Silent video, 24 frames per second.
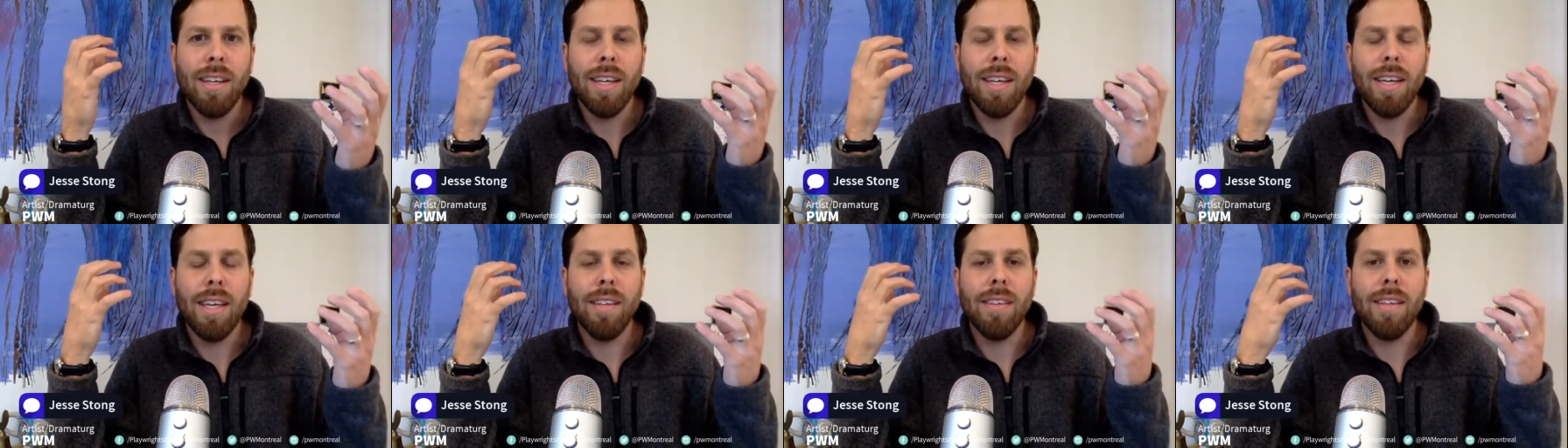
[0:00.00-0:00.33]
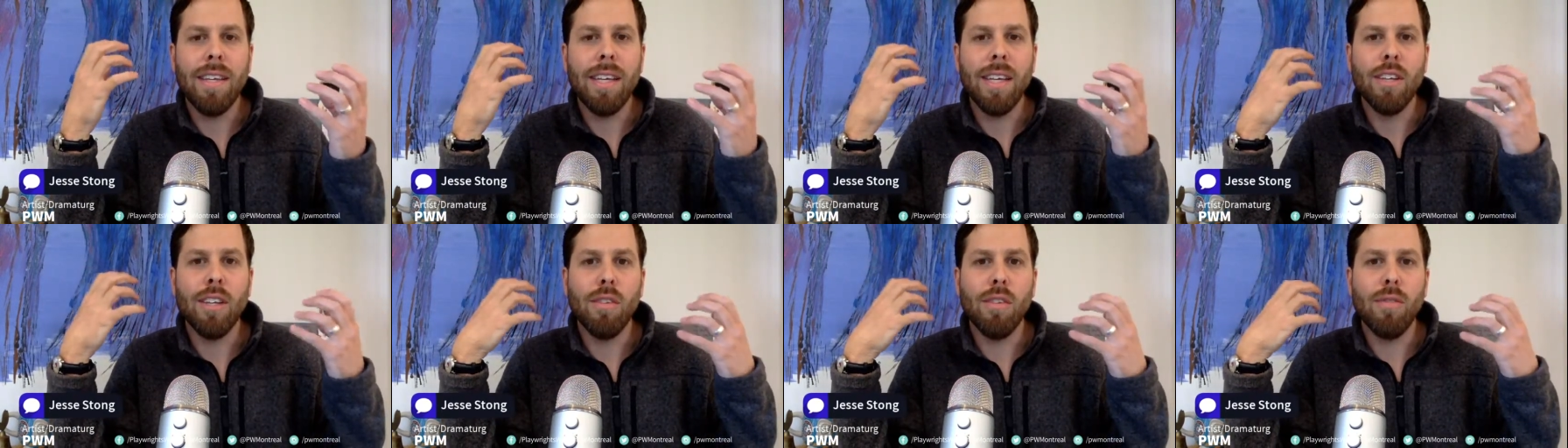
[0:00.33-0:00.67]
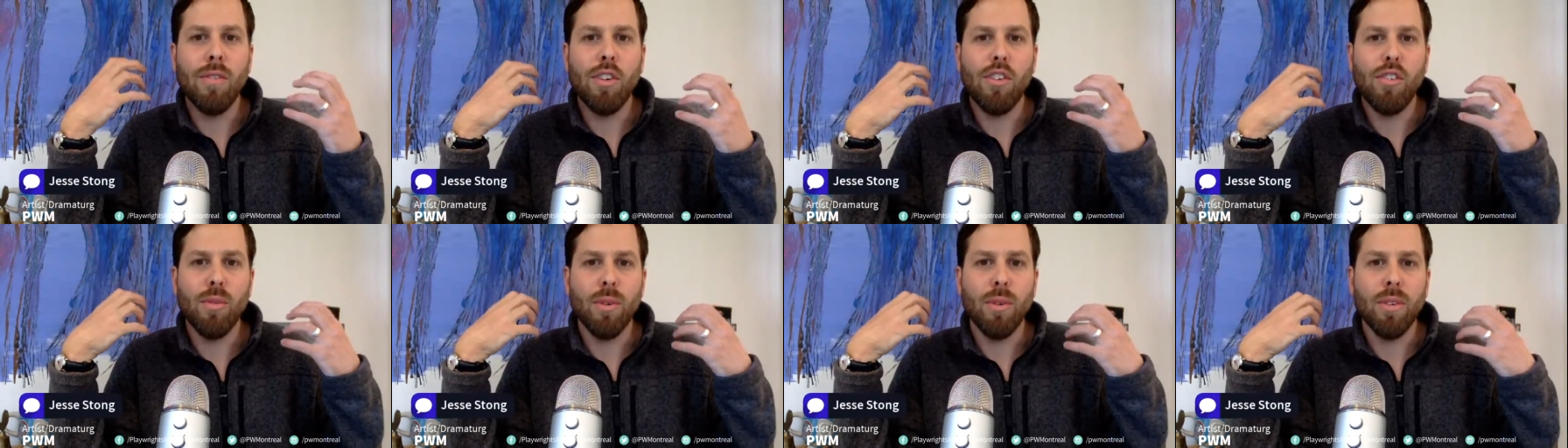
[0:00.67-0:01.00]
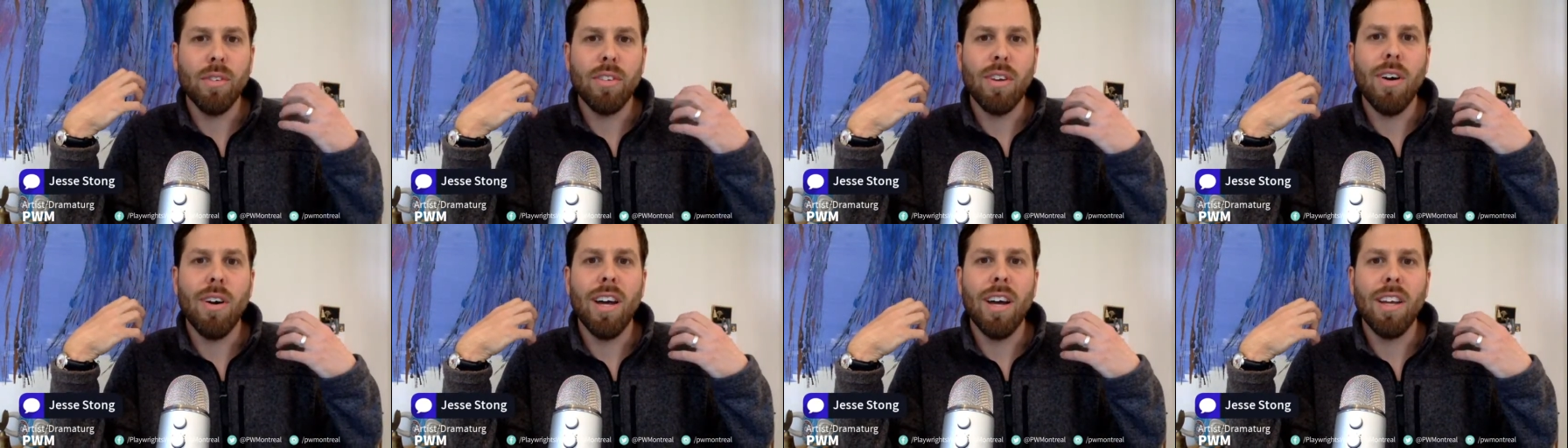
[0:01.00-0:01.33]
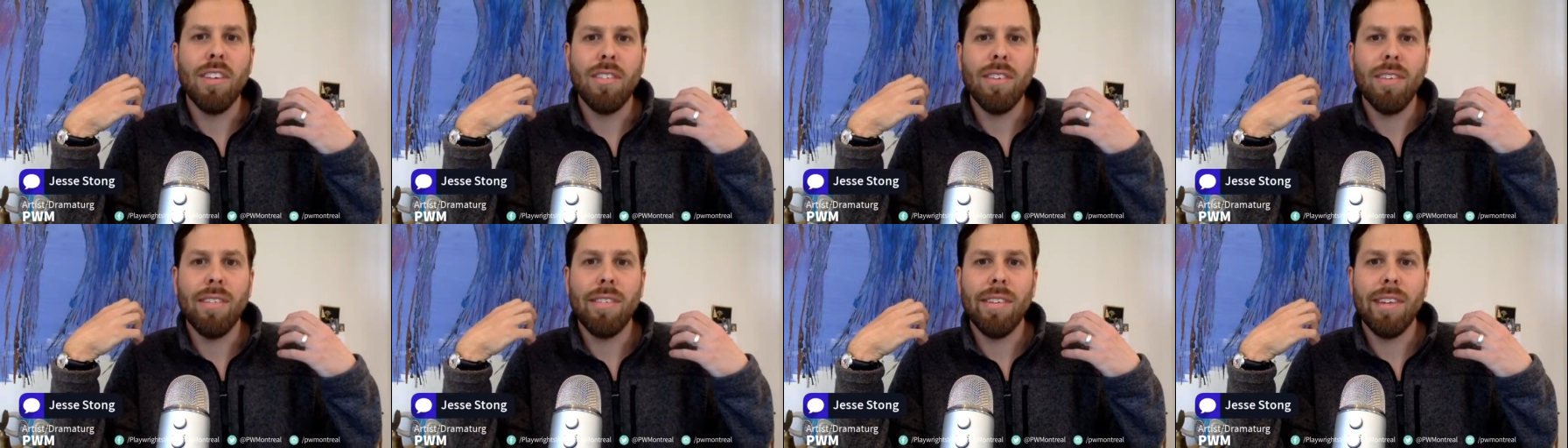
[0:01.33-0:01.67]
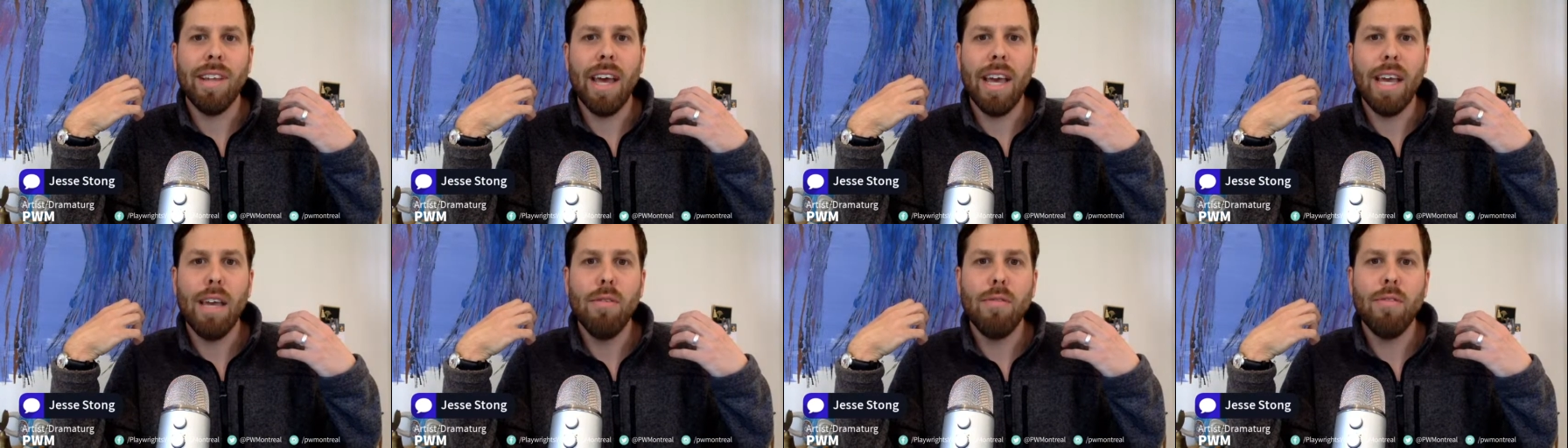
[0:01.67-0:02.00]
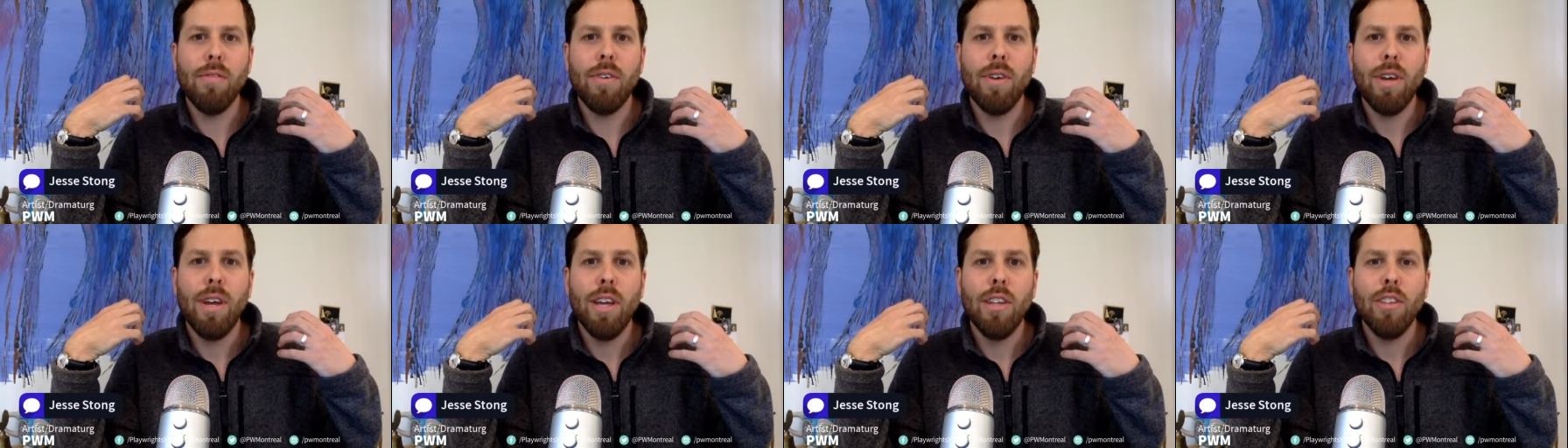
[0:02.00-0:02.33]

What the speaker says: in the individual's conscious life,